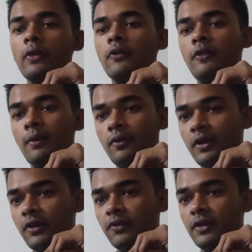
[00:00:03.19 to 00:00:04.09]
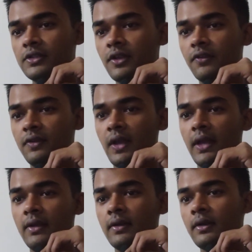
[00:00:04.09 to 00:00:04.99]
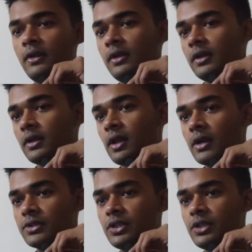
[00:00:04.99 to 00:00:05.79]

Some studies suggest that large